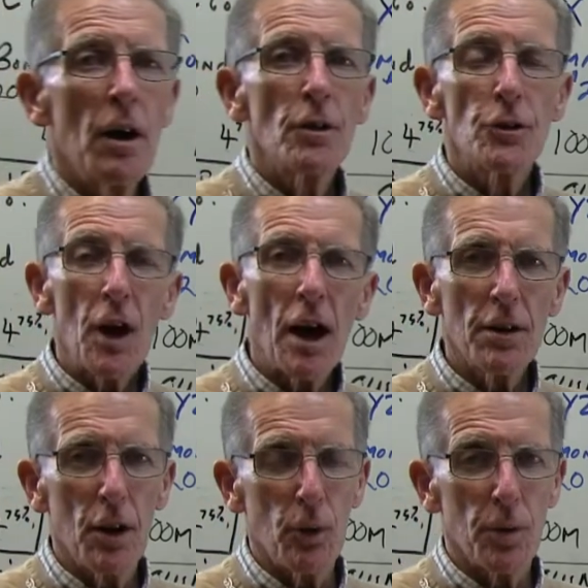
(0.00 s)

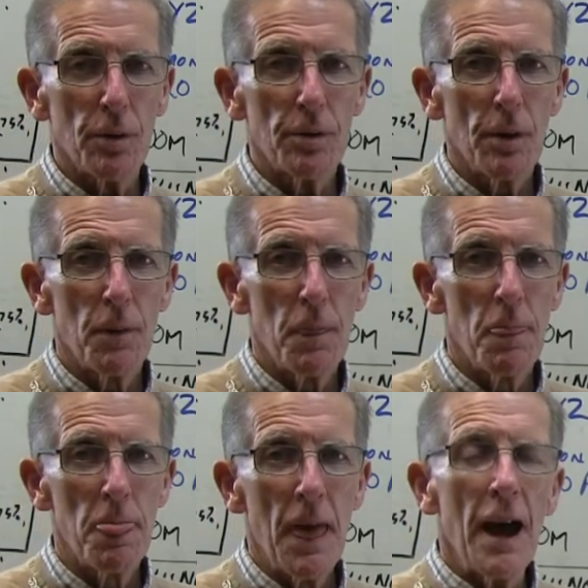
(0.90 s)
stockholders.
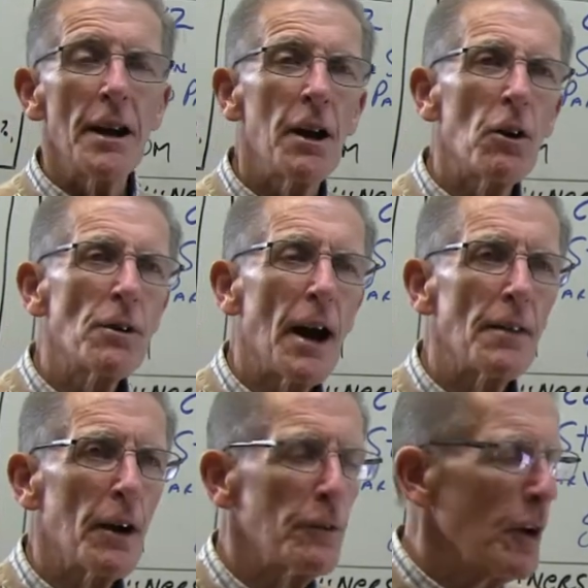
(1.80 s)
And here's how
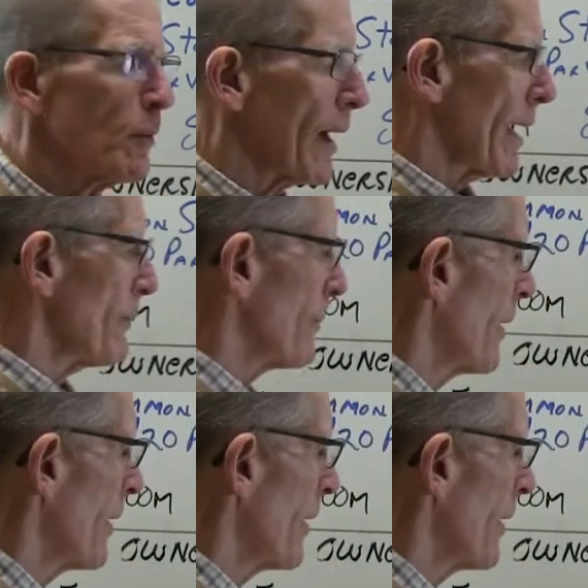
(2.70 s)
they'll do that